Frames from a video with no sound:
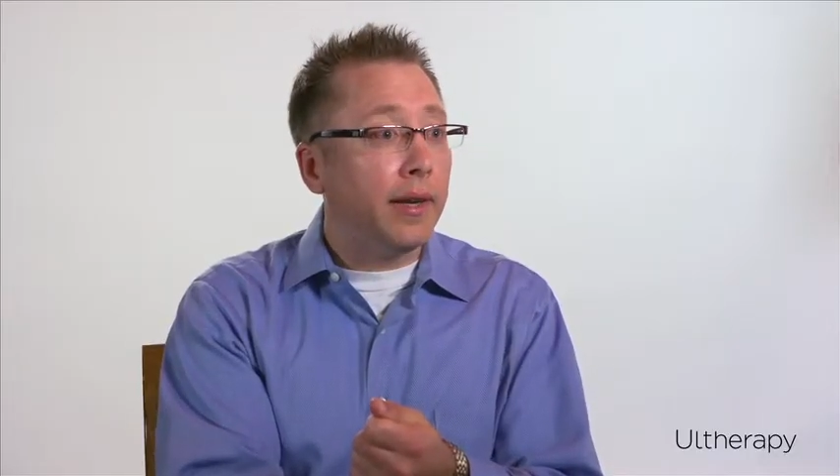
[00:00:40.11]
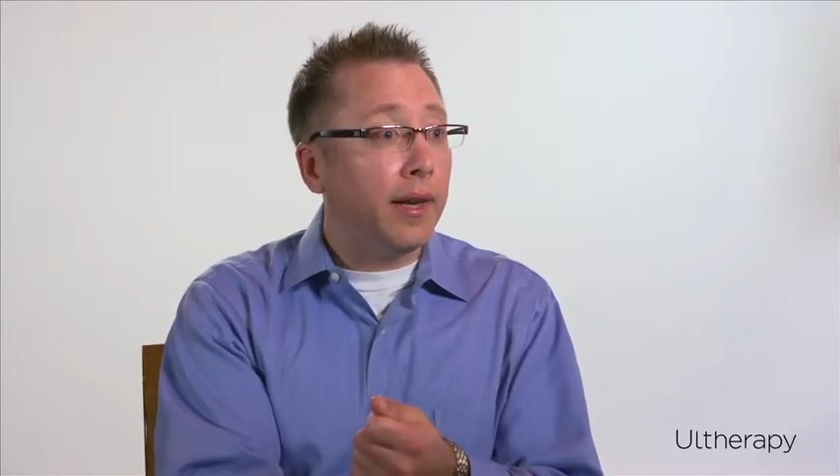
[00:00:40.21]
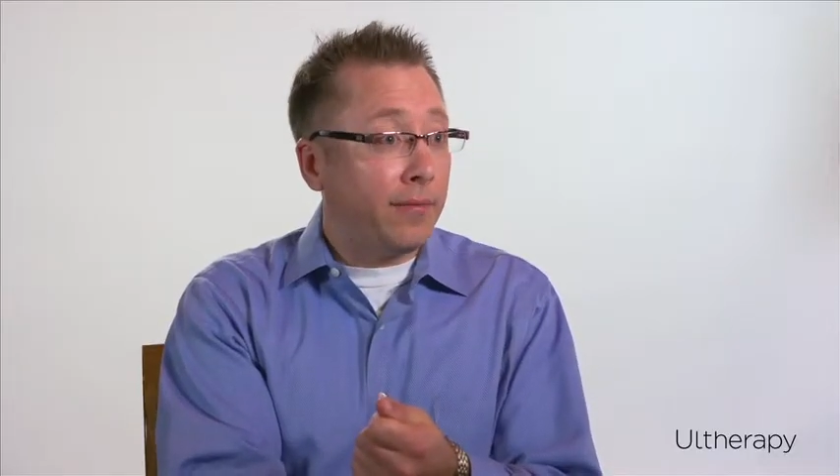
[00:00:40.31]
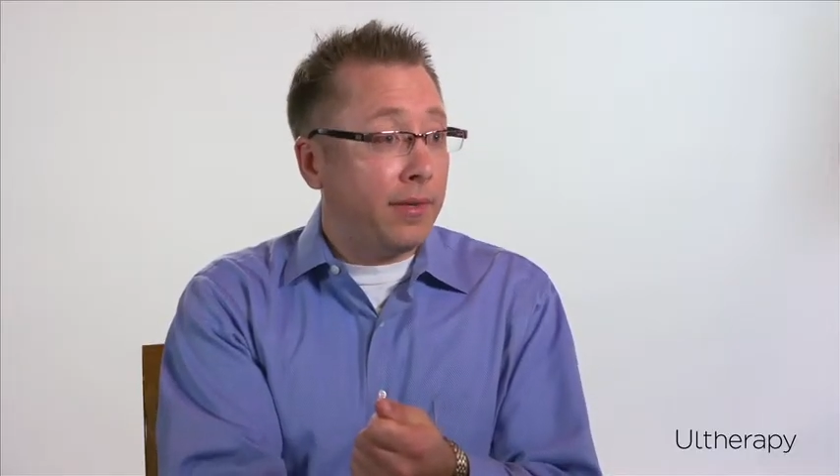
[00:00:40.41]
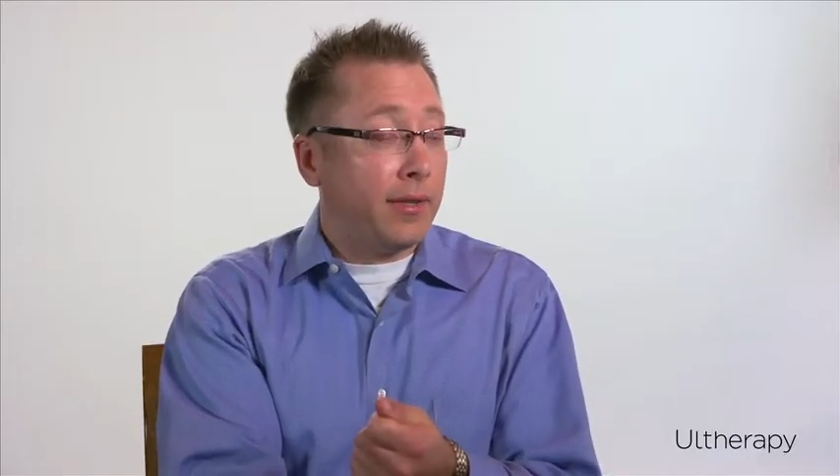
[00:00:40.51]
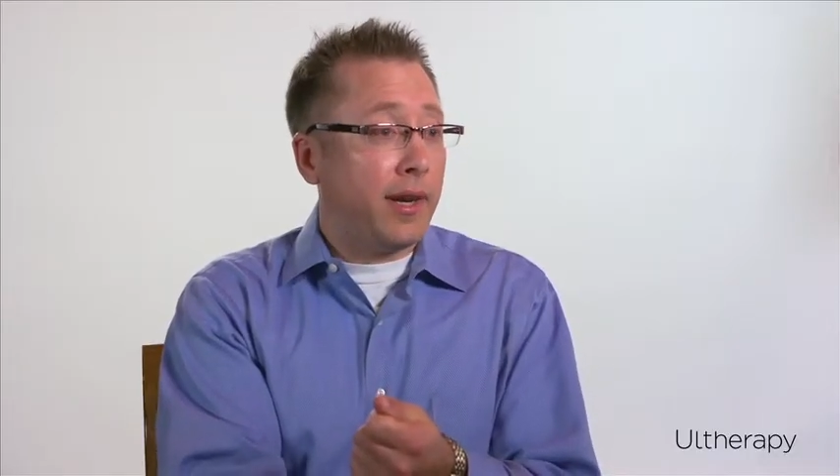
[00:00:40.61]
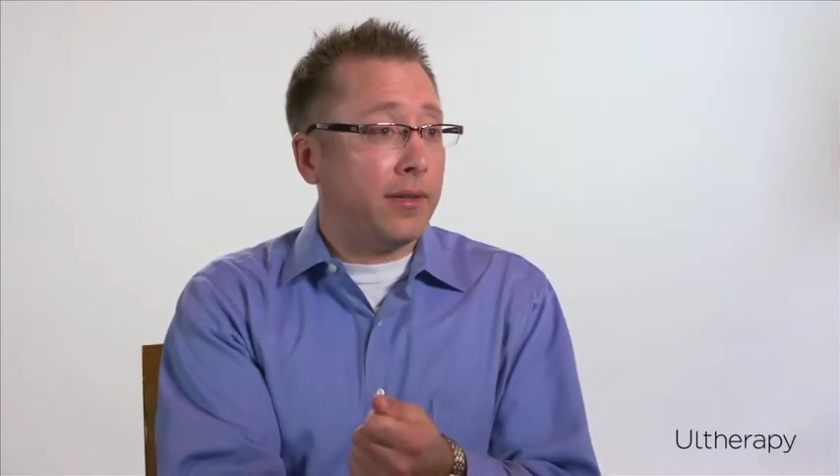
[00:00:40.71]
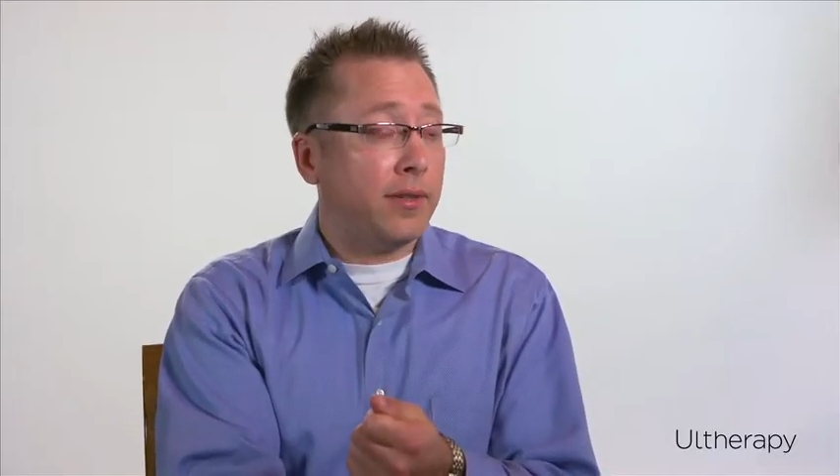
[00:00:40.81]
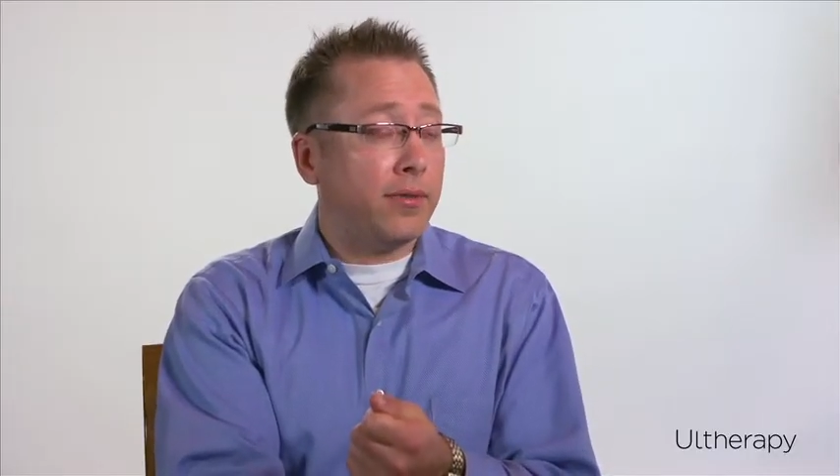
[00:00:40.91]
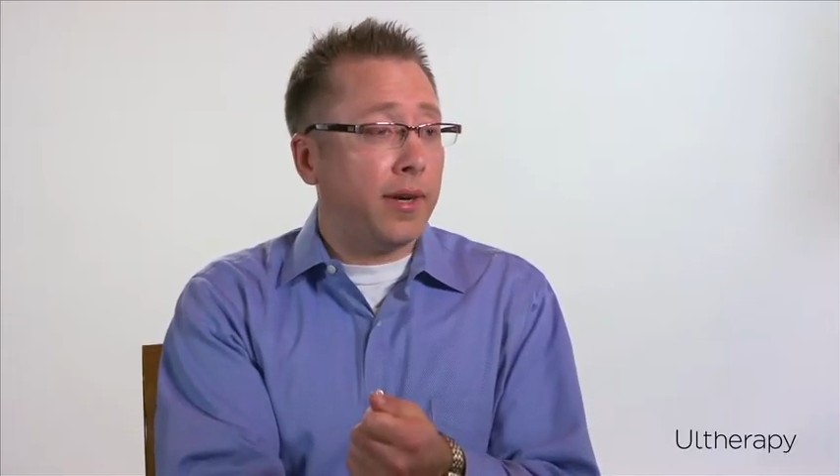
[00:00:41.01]
And if it's
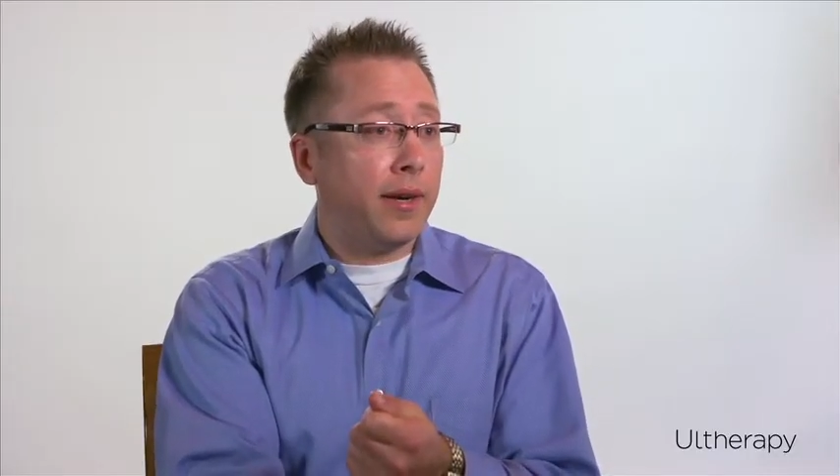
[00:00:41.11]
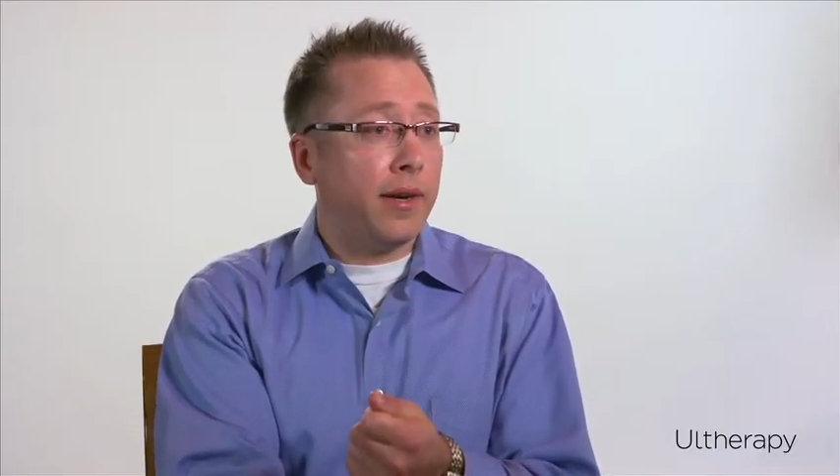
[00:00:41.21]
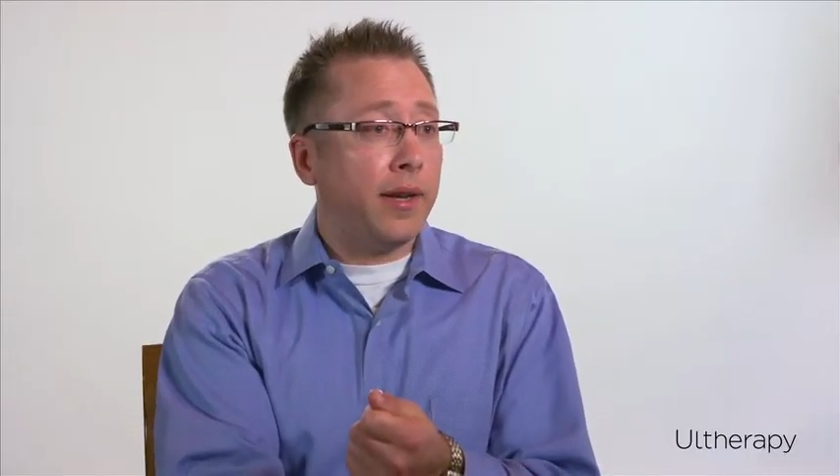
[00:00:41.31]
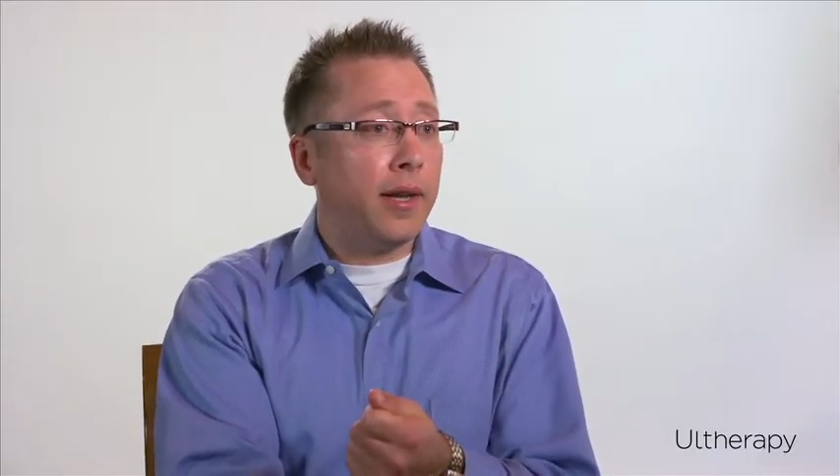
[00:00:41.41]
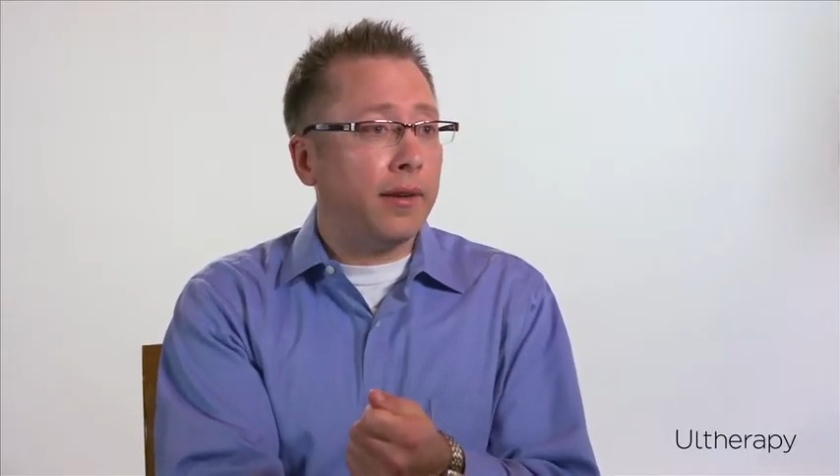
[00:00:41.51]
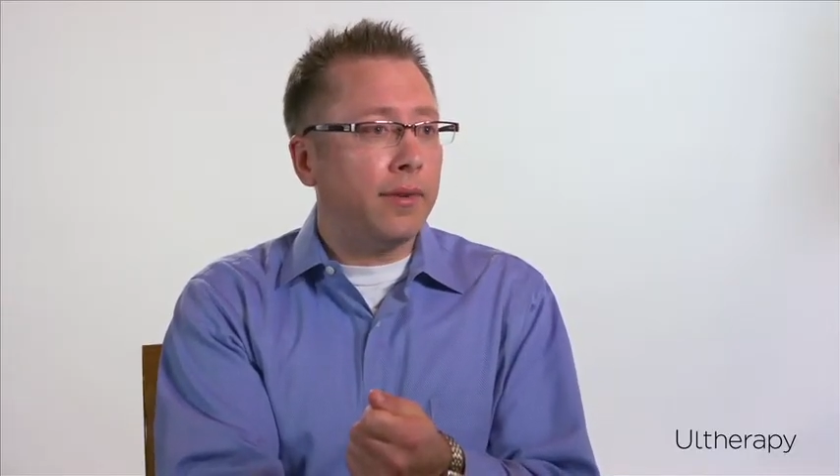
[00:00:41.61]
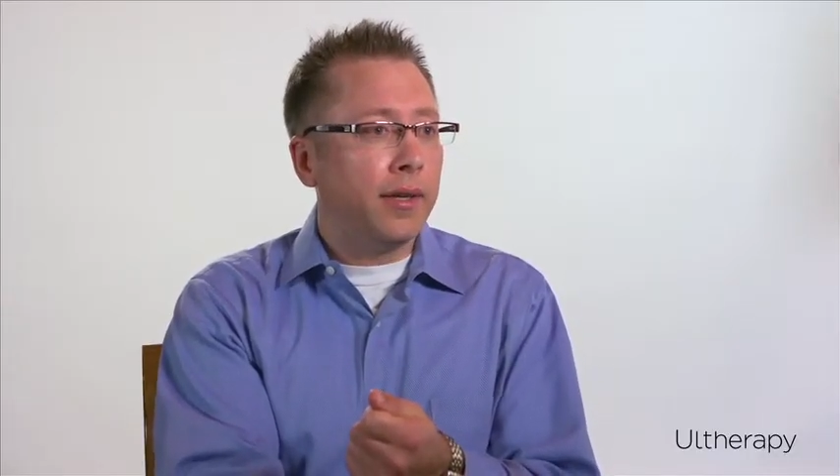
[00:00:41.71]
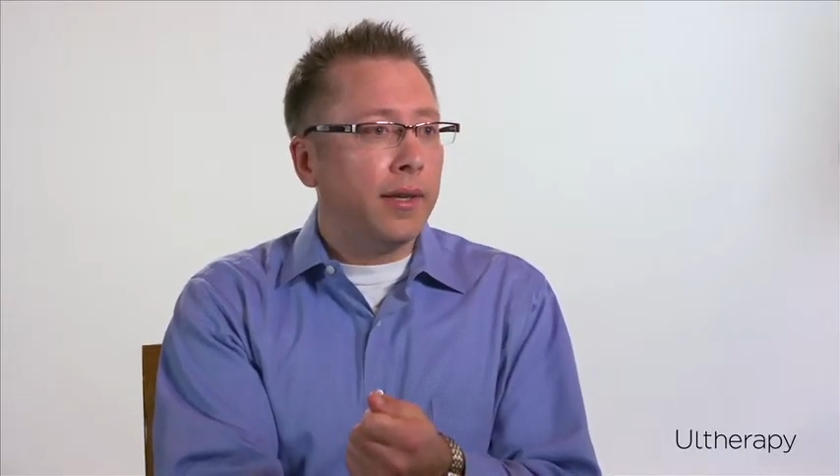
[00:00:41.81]
concentrated enough,